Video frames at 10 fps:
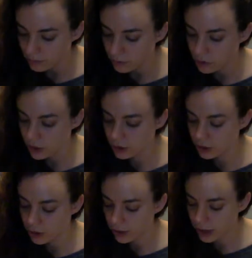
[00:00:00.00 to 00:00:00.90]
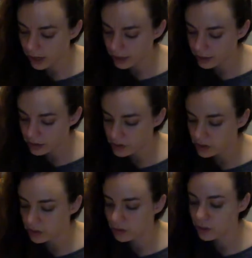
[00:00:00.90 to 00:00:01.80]
Changing your
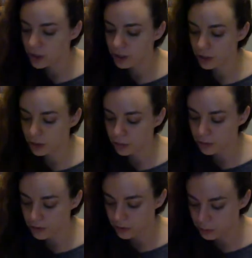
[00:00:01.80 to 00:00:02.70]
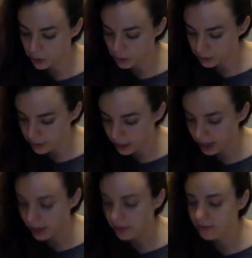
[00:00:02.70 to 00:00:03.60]
attitude, changing your perception of the
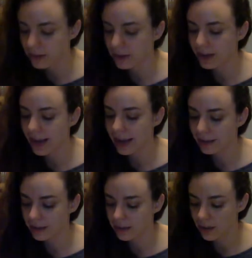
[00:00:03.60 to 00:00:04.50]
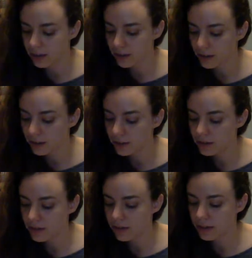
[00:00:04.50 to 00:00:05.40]
behavior, add
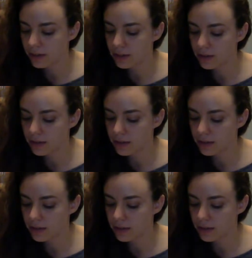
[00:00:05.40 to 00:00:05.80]
consonant